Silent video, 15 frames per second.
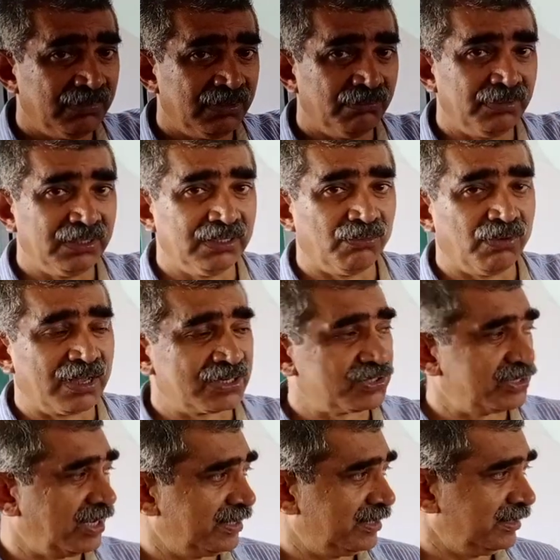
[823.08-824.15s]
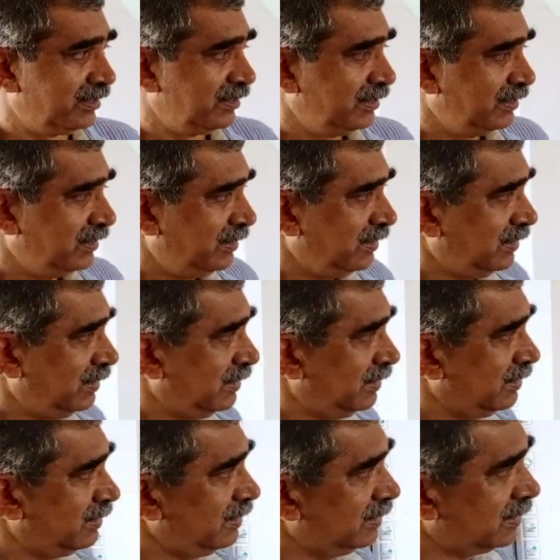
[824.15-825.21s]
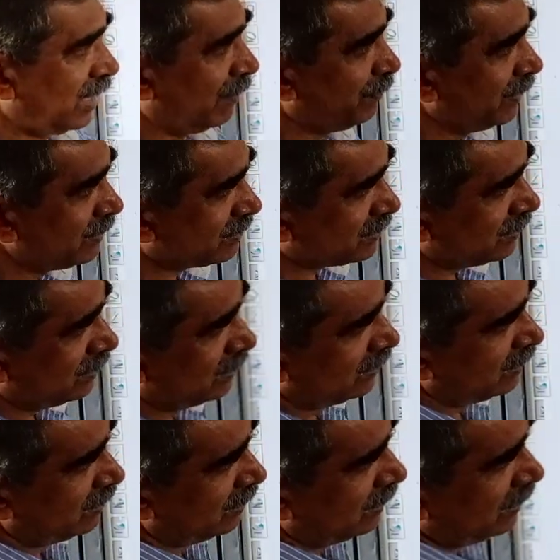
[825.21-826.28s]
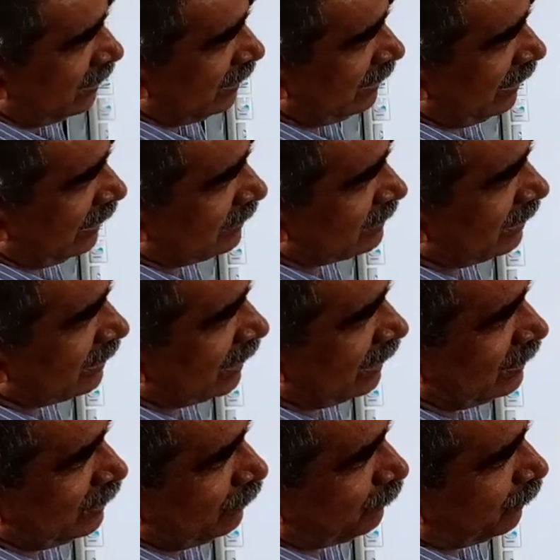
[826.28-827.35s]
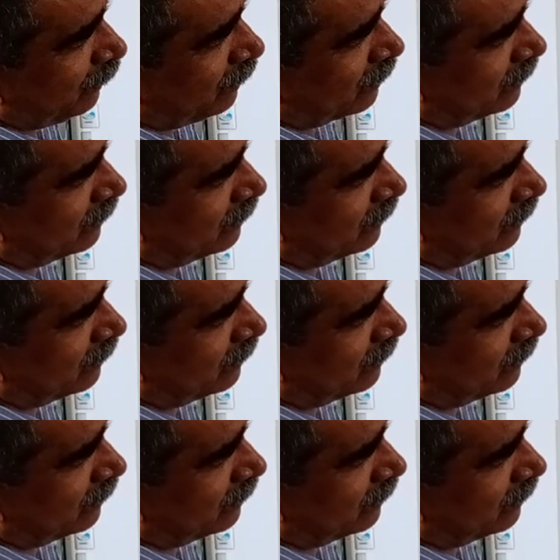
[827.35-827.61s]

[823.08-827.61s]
when the war started. It happens in 1894.